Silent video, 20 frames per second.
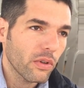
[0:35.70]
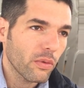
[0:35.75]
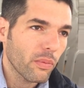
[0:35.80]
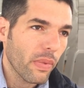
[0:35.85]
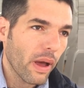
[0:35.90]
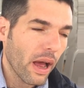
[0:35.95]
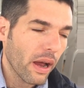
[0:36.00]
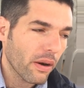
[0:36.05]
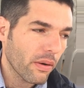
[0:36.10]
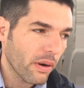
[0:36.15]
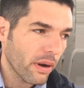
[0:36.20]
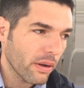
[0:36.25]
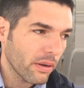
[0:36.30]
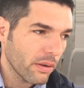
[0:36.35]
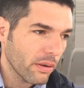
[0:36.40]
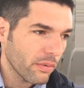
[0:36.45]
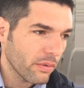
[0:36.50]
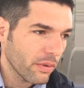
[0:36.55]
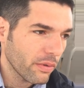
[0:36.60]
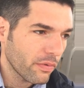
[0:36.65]
The
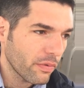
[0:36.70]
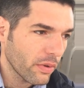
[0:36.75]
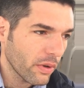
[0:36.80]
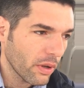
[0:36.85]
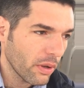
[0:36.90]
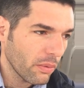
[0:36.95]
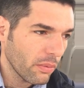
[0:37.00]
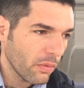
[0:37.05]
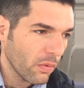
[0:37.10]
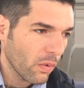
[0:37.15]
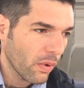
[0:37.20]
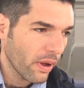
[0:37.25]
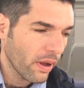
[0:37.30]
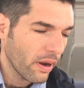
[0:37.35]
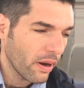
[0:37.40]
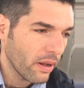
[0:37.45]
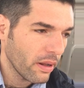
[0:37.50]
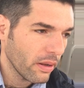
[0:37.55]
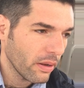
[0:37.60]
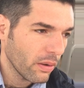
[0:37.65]
background of the film,
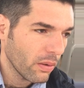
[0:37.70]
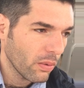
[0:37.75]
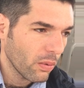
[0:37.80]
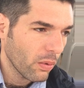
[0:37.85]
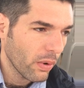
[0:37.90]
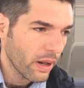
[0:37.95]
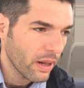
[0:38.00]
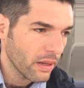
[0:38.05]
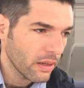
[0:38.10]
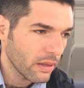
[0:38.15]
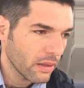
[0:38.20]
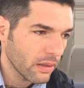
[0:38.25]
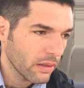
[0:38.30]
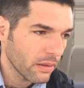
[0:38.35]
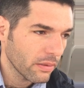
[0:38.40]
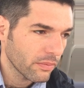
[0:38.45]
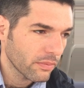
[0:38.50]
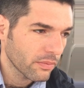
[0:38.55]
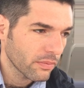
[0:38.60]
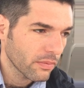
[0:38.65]
where,
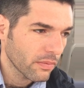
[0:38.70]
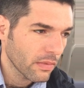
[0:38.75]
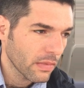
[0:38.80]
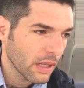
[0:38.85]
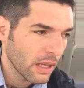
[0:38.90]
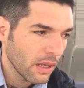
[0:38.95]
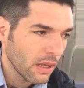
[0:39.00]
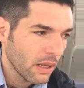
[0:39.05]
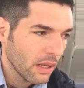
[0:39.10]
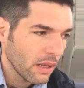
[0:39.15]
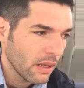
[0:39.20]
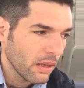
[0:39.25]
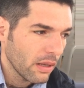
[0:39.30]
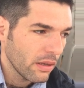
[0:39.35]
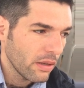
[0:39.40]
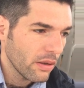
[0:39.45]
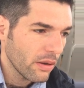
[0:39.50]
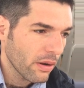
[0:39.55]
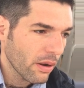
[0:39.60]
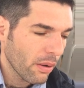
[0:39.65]
well,
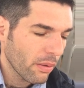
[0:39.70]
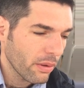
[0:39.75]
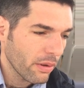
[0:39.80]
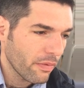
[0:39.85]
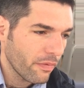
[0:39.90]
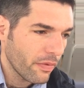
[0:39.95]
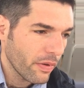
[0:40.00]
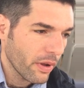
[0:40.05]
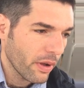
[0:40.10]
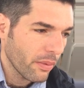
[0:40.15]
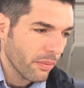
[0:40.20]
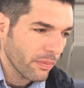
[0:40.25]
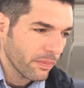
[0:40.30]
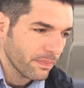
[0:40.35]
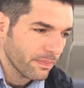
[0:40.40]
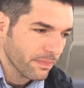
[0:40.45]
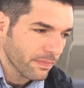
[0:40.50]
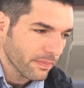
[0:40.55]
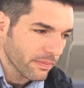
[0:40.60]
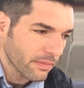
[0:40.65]
you know, the film
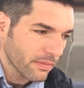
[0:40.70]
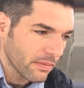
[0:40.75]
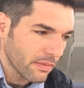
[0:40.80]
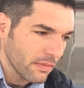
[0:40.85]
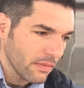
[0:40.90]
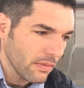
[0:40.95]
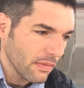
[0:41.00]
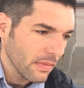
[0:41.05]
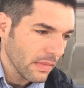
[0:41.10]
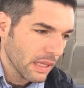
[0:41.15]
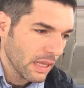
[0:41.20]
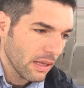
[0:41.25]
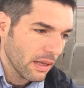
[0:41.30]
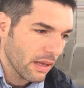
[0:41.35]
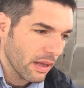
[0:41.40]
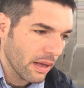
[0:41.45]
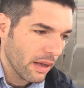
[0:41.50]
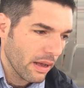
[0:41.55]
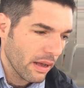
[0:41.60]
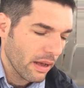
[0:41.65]

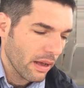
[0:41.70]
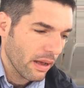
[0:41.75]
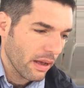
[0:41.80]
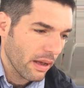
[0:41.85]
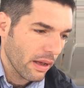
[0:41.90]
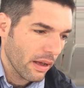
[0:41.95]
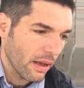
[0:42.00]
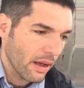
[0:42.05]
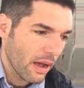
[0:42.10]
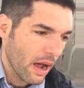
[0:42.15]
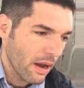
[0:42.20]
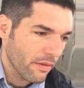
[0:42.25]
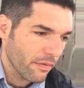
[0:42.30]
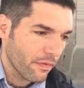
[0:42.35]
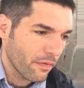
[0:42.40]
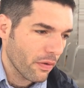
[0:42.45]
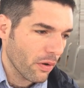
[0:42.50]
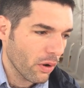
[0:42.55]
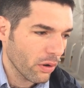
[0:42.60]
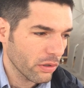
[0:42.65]

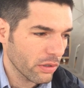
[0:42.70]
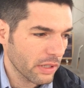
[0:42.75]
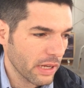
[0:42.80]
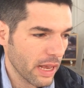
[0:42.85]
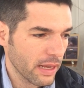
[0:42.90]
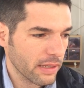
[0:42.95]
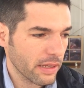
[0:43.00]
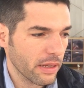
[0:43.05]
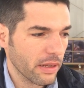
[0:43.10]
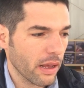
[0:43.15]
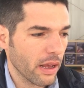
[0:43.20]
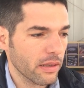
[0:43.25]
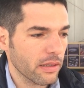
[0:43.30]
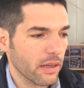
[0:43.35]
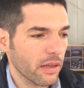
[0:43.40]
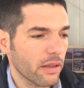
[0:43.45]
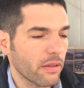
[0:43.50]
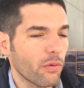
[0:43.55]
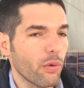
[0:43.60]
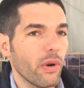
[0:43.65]
unfolds as
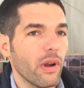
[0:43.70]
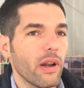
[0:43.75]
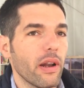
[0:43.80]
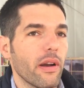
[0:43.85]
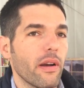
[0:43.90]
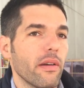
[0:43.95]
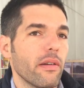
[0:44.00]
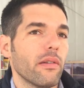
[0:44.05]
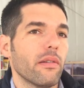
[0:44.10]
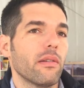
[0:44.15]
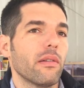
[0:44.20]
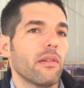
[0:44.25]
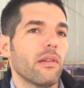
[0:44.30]
a thriller,